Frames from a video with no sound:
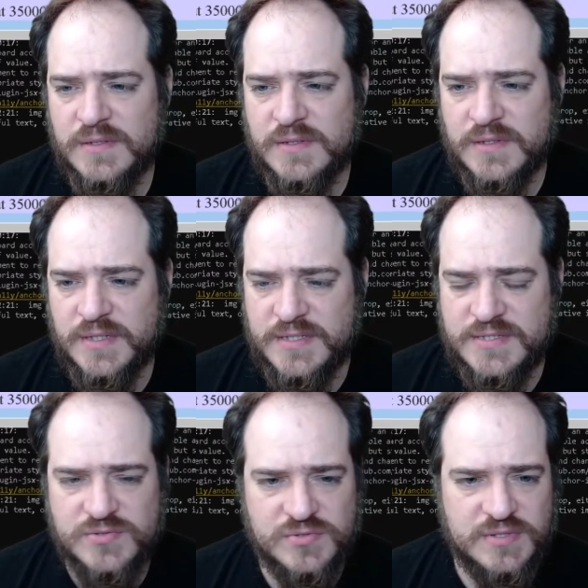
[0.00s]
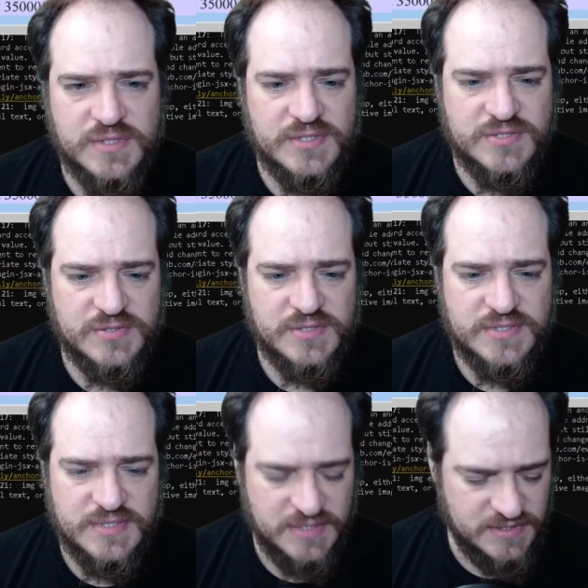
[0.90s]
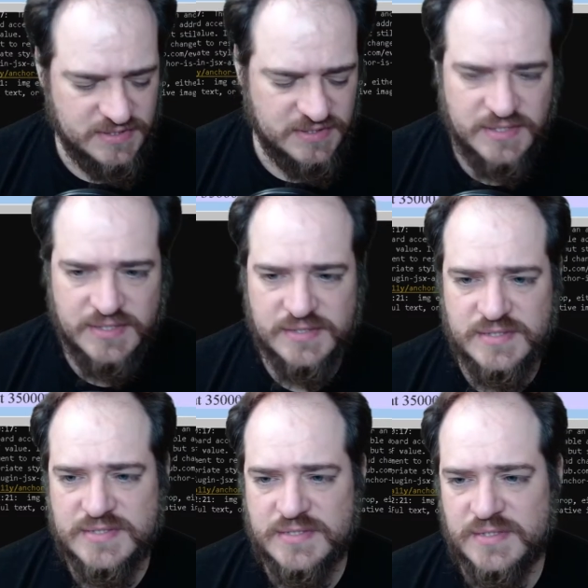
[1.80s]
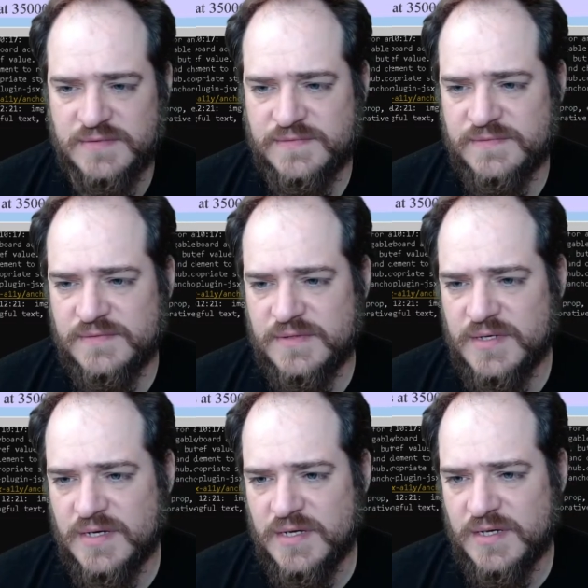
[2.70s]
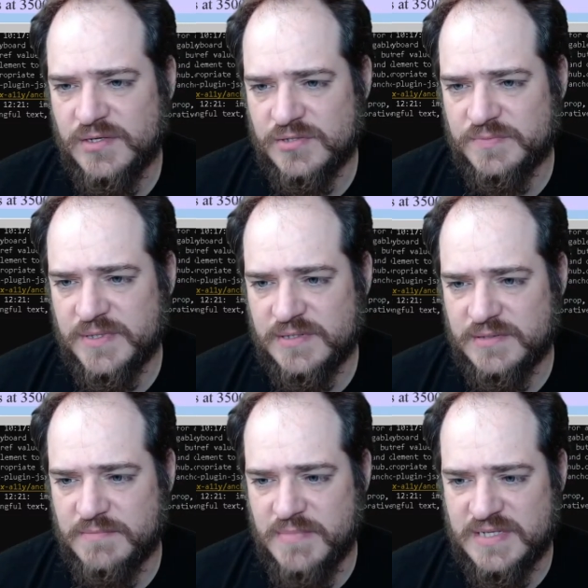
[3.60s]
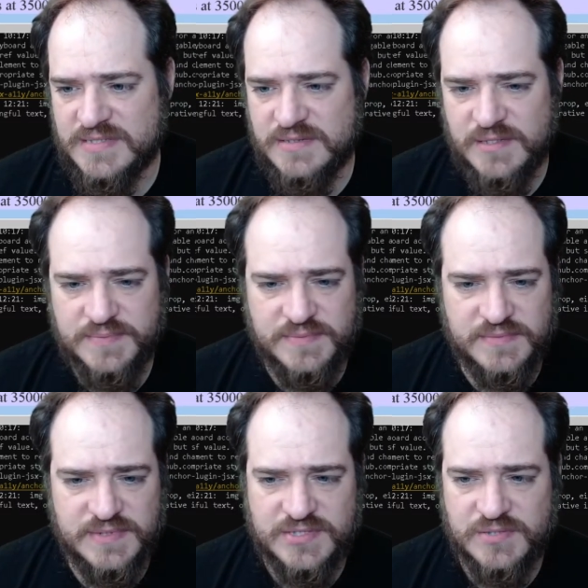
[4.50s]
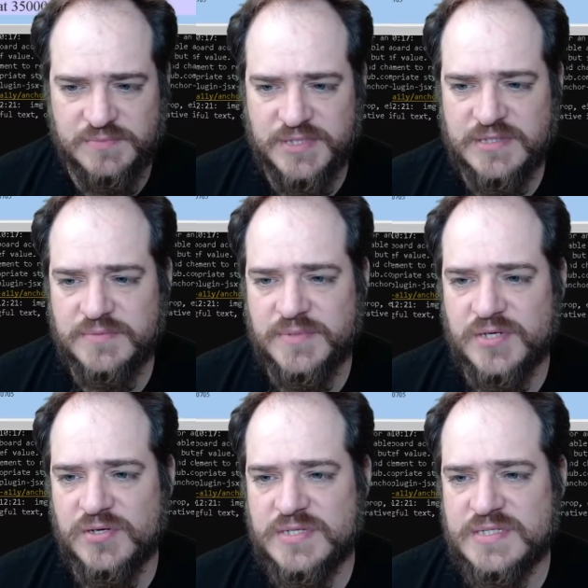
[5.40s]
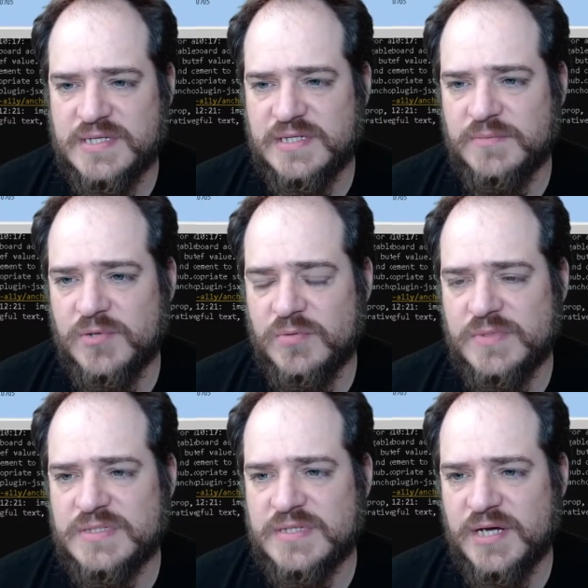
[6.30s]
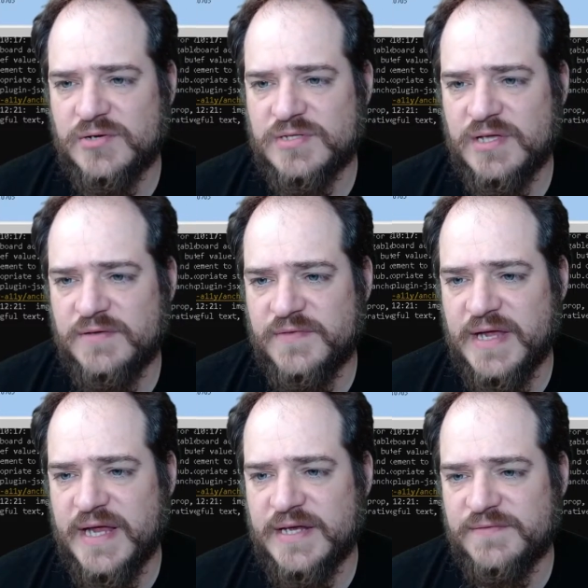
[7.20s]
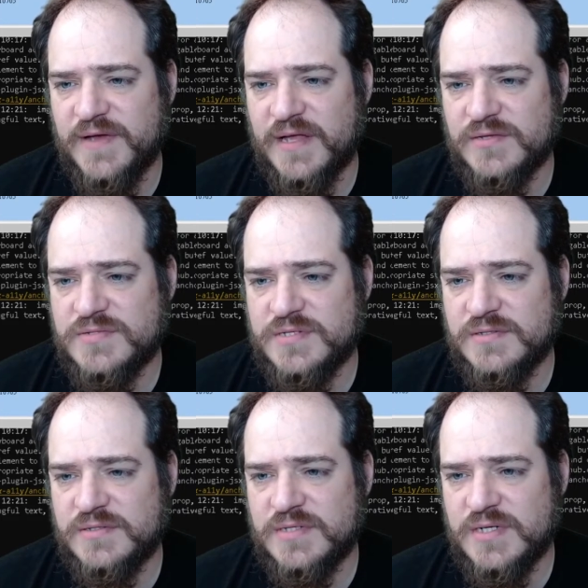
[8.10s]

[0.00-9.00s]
Okay, as soon as I hit the save, he automatically messed up this completely, because at the moment I don't have any values here.